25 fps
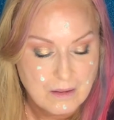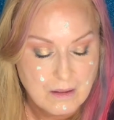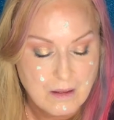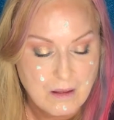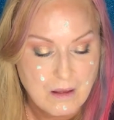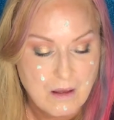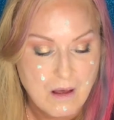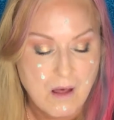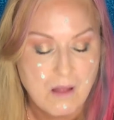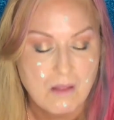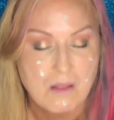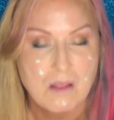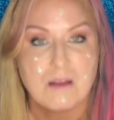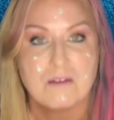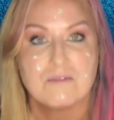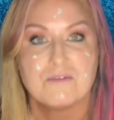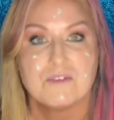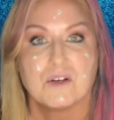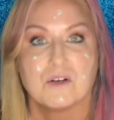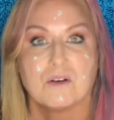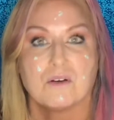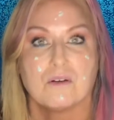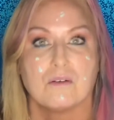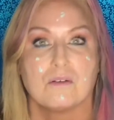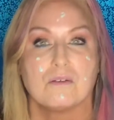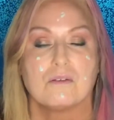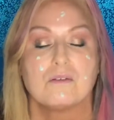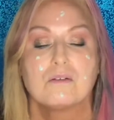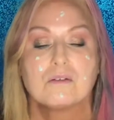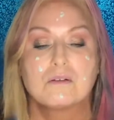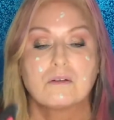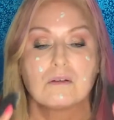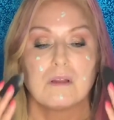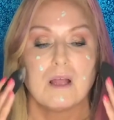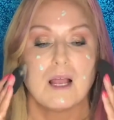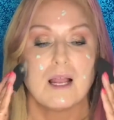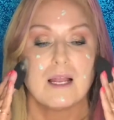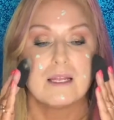of your
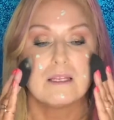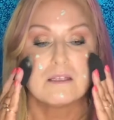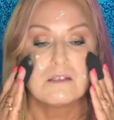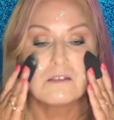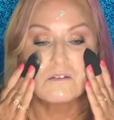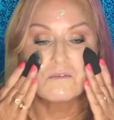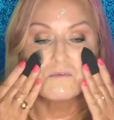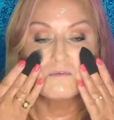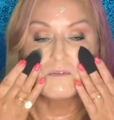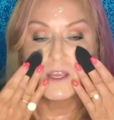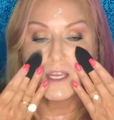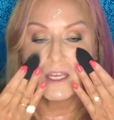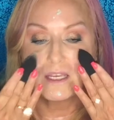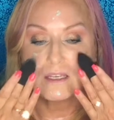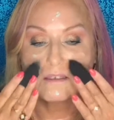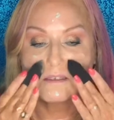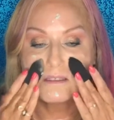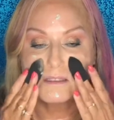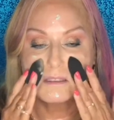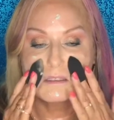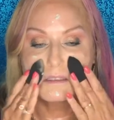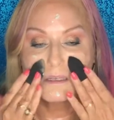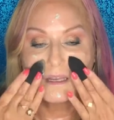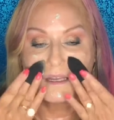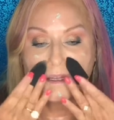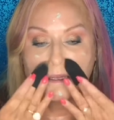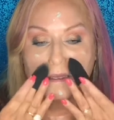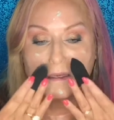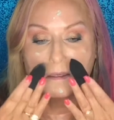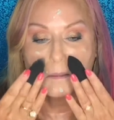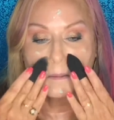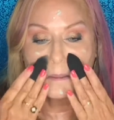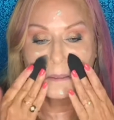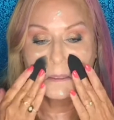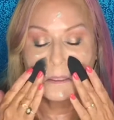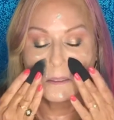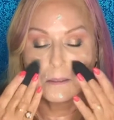client's face done,